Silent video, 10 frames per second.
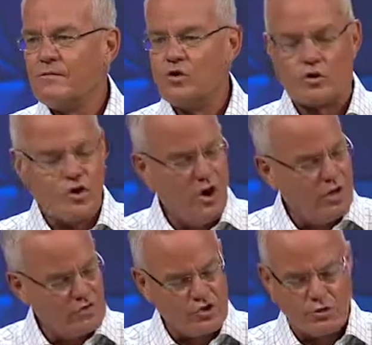Your
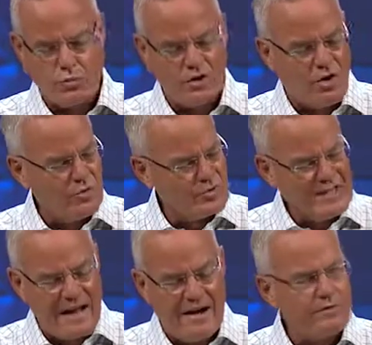culture will
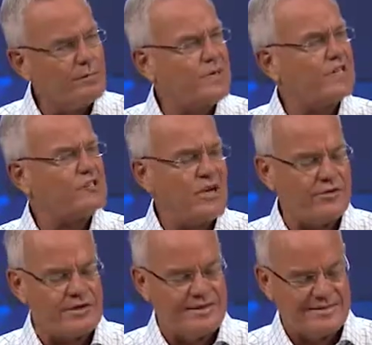only ever be as
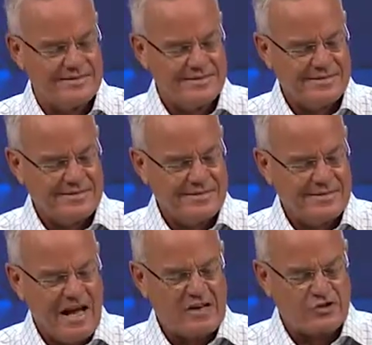healthy
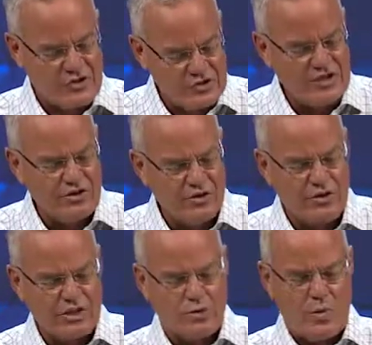as the senior
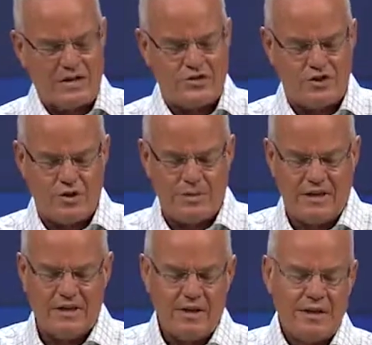leader wants it to
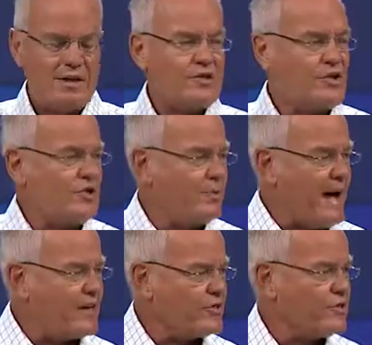be. Senior
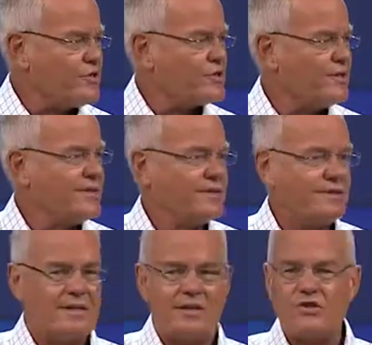pastors,
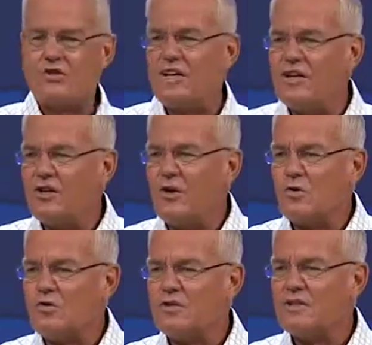
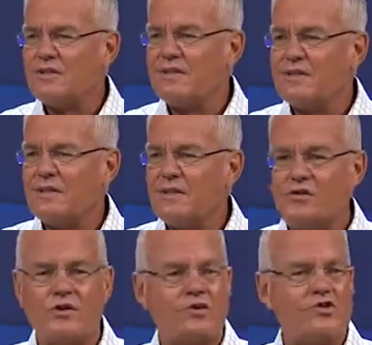CEOs,
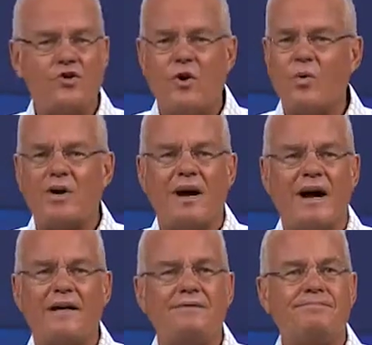there's nowhere to
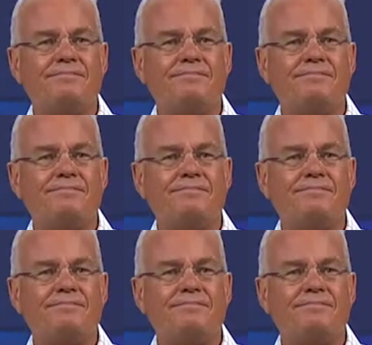hide.